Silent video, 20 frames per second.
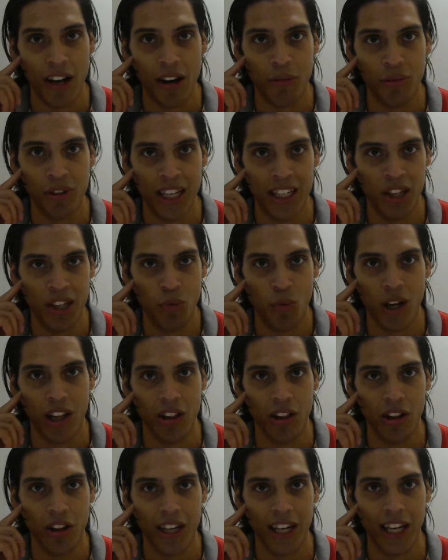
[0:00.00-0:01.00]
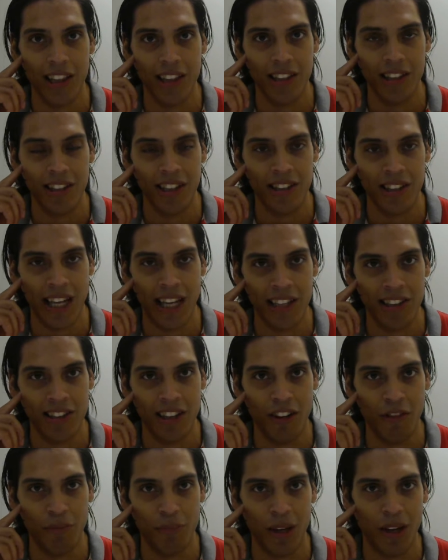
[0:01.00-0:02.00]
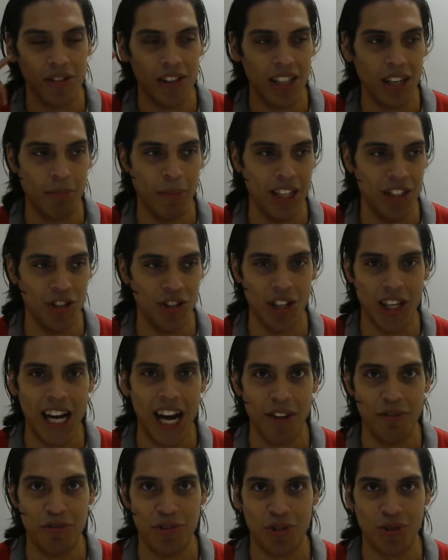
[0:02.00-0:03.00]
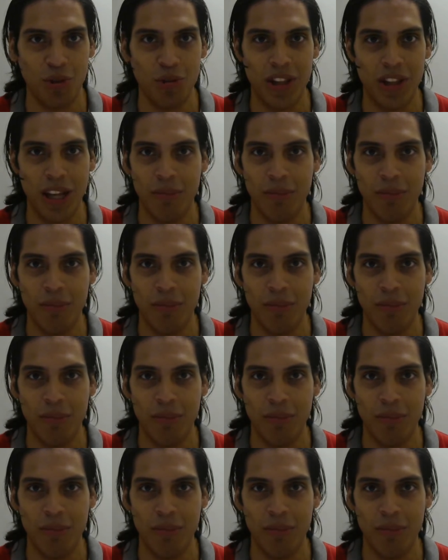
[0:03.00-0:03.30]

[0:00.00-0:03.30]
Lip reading: I didn't want to look into that stuff, but I was like, man, you're a God of truth.